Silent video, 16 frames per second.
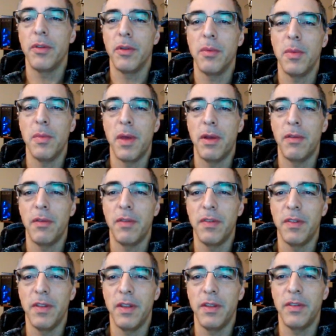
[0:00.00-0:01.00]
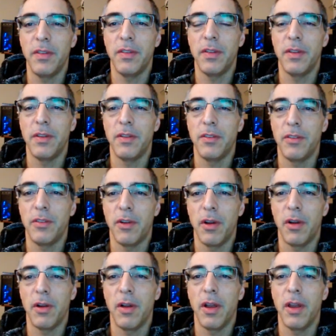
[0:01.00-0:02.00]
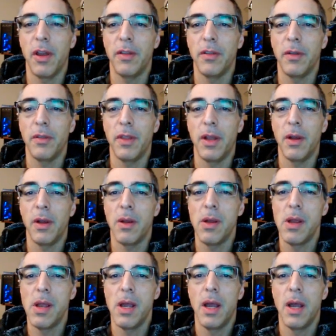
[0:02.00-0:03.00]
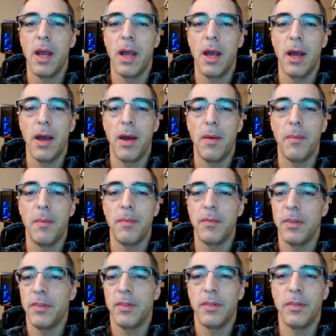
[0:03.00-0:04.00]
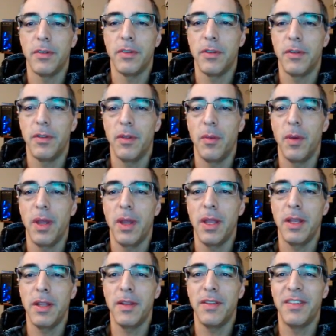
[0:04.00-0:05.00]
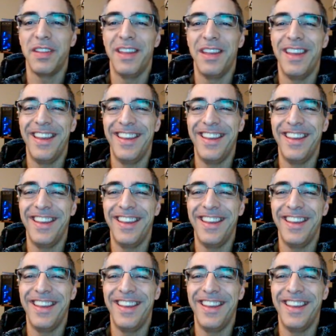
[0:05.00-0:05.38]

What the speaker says: going to be better physiques and stronger guys out there, just the way it is.